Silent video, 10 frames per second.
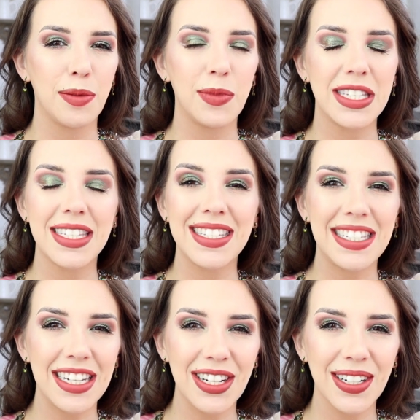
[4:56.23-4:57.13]

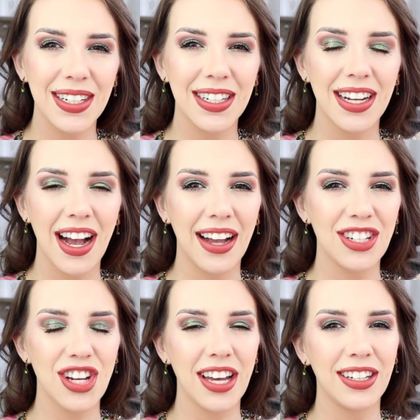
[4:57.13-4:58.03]
Mystere
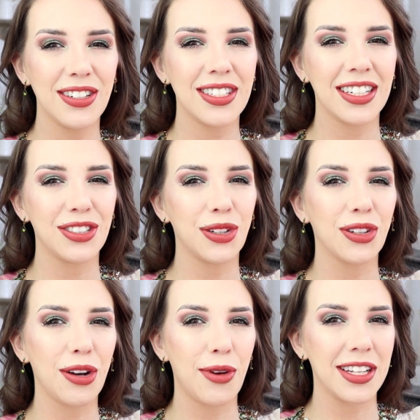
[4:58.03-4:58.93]
eyeshadows and I told
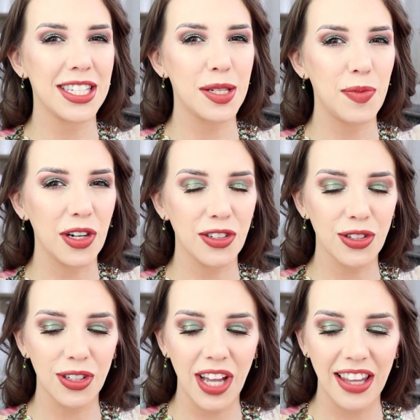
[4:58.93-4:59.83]
her I wanted spiritual